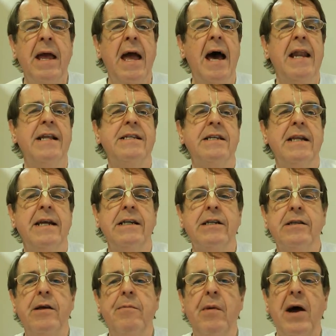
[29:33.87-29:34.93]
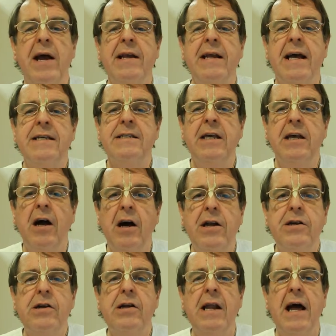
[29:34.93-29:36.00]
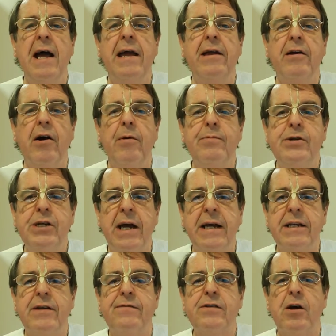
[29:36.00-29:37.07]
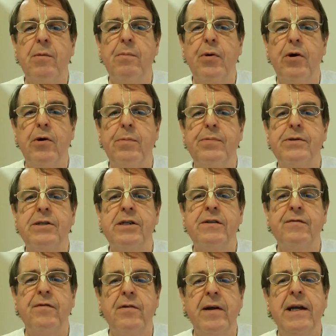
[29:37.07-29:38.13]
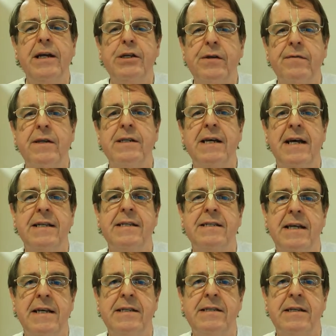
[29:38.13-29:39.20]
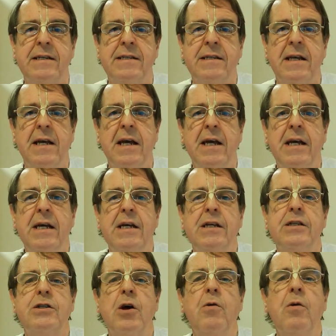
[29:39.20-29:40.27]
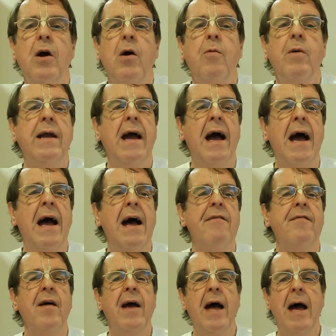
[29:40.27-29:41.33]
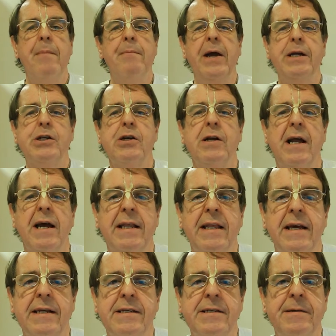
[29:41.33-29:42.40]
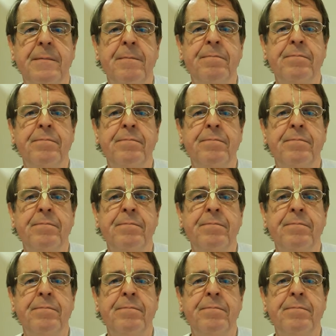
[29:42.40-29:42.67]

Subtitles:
And it's linked to the mind as the underlying objectives or purposes for each of the 10 senses. So we have a picture like this.